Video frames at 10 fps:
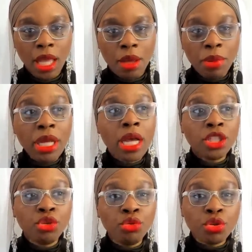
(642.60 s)

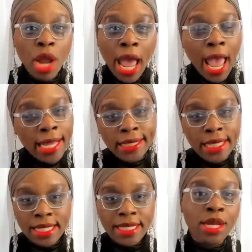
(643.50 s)
Because you tried, it
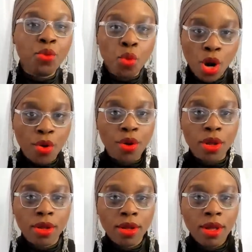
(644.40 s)
just didn't work.
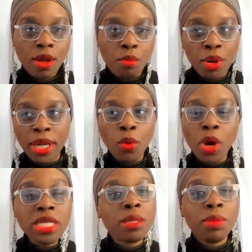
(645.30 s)
But it
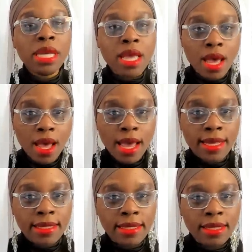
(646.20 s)
wasn't
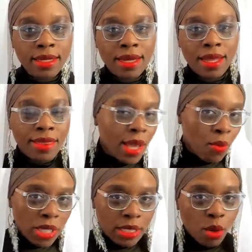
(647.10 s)
because there
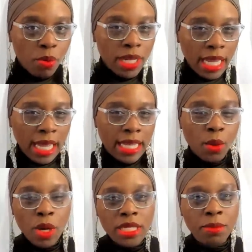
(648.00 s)
was no plan. It
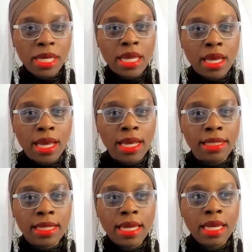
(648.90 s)
wasn't
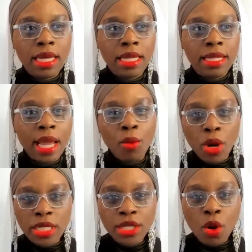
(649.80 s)
because there
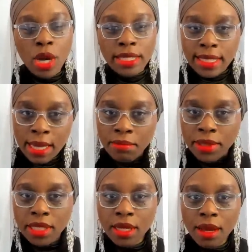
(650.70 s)
was no
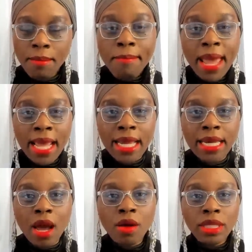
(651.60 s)
attempt
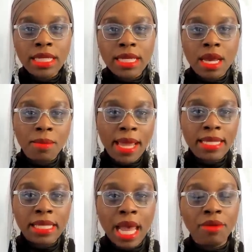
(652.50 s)
made on this young
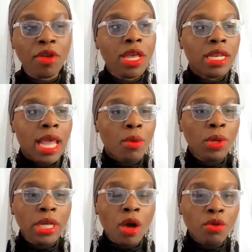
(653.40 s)
man's life. Now,
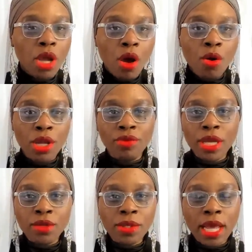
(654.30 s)
we don't know if
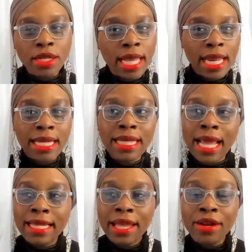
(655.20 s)
this was,
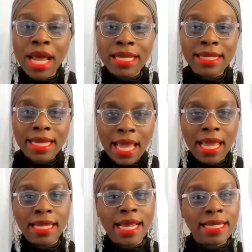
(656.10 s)
they're not
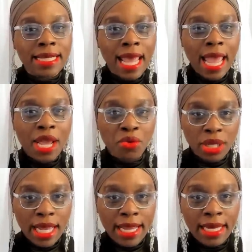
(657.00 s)
saying that it's gang
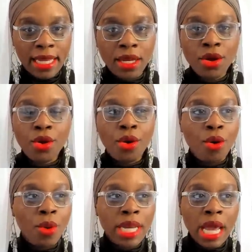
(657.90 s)
related
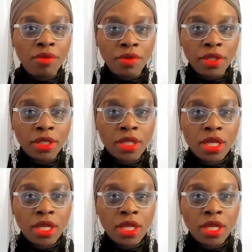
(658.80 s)
or whatever.